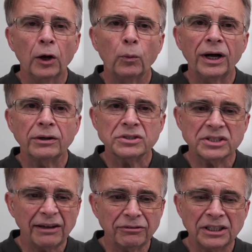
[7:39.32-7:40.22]
Well,
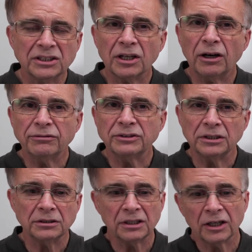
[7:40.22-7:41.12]
7 is
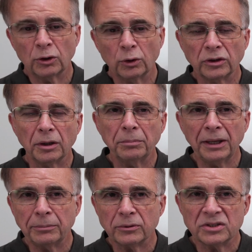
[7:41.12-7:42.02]
often a chord that
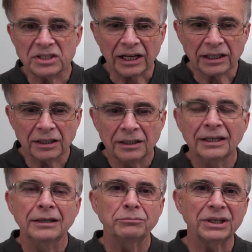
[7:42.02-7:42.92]
people duck
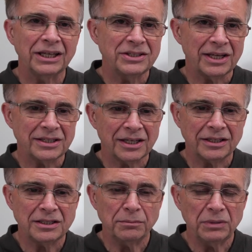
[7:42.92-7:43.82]
because it's a
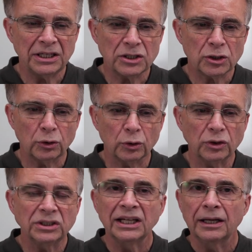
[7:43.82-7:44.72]
diminished
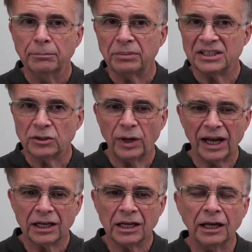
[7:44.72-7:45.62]
chord, but it's quite
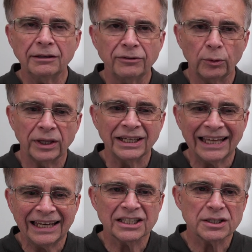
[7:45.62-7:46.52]
a colourful one,
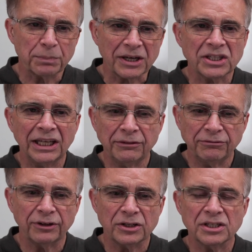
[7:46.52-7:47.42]
again, especially in
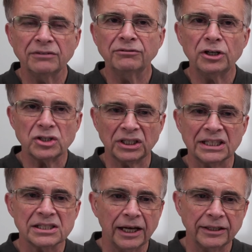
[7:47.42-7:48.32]
first inversion.
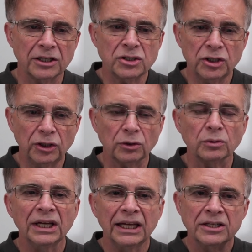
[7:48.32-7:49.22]
It's like the 2.
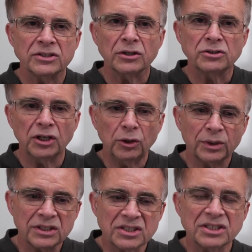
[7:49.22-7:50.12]
So 2
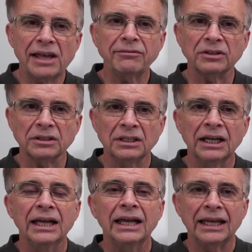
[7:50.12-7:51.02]
and 7
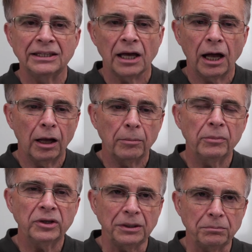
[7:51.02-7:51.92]
in the
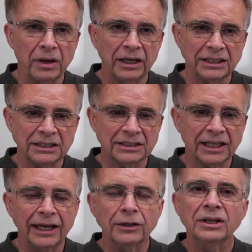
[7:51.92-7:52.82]
harmonic minor
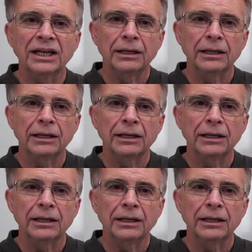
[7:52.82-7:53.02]
scale